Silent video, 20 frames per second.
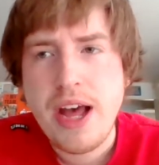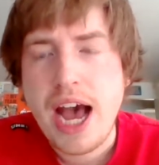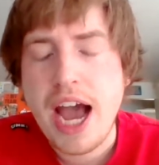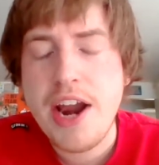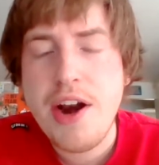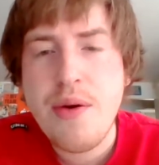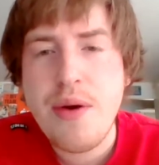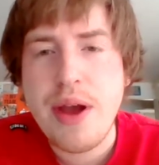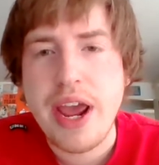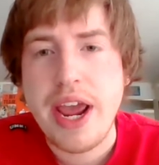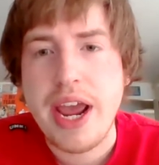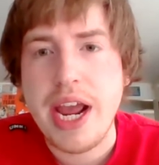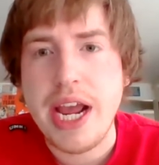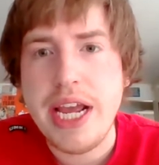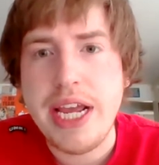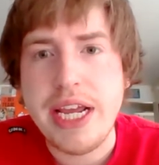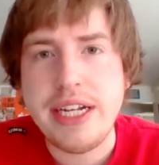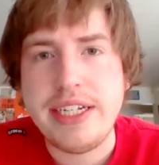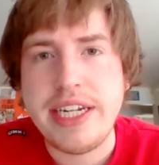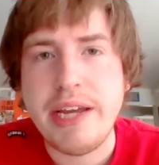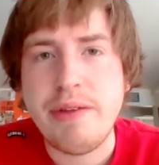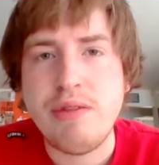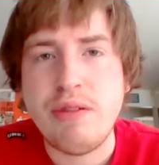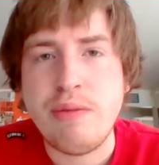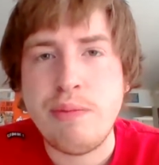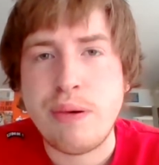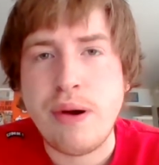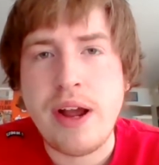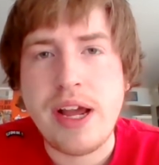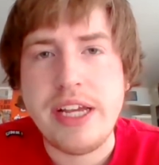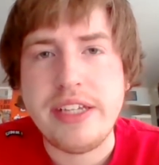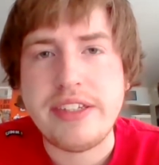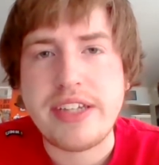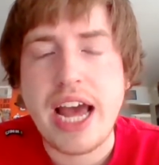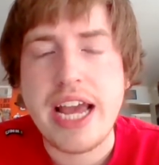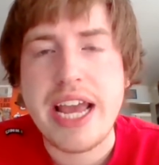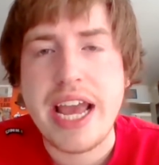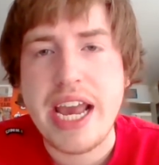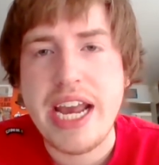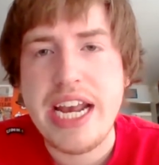I don't hate David Price.
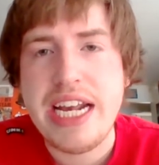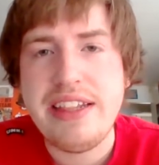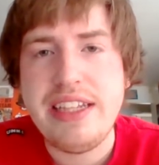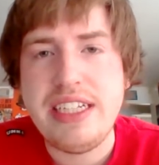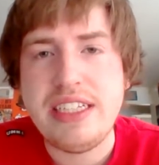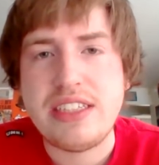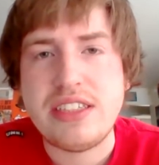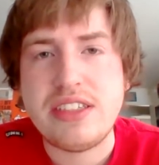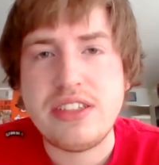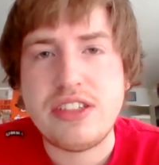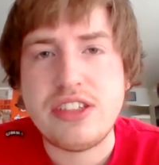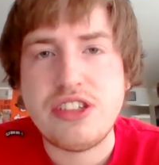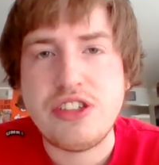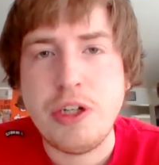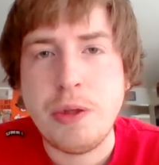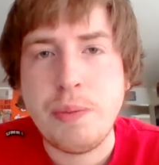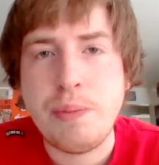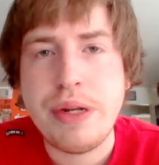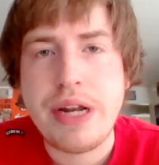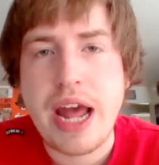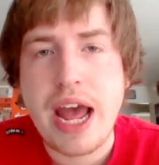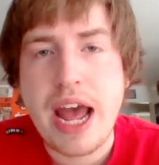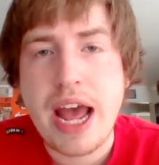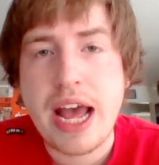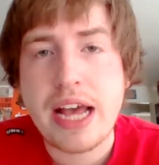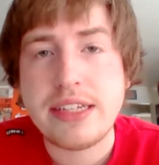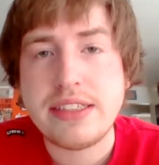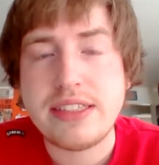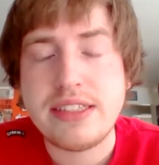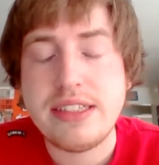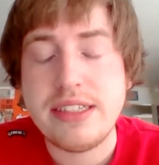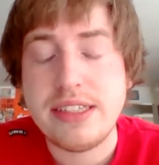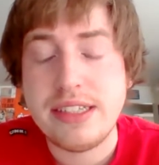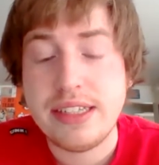I hate these stupid ass.